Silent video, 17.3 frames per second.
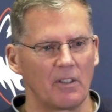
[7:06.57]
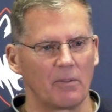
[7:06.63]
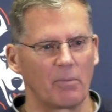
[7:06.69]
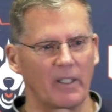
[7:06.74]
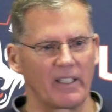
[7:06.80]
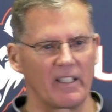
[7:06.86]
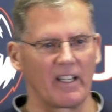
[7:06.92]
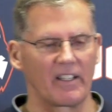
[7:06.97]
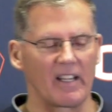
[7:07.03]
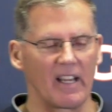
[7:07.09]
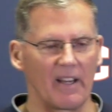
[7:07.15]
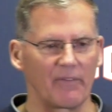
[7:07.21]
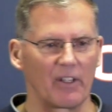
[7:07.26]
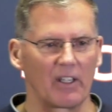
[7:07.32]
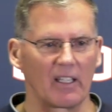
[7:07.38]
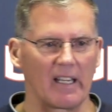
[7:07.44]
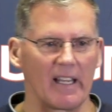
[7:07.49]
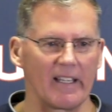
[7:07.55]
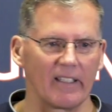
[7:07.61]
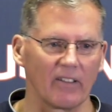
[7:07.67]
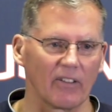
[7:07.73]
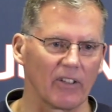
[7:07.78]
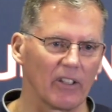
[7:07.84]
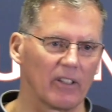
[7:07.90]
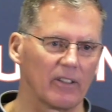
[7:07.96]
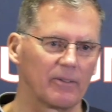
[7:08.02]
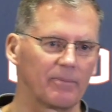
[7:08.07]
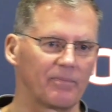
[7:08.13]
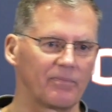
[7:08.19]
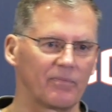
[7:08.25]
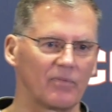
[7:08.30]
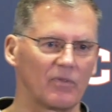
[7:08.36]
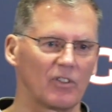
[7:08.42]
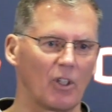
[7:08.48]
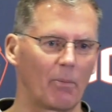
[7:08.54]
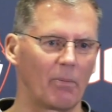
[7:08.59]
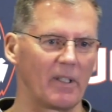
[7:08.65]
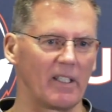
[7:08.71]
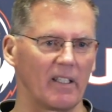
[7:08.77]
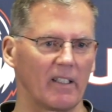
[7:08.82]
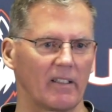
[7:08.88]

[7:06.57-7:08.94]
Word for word: but he doesn't have the length to be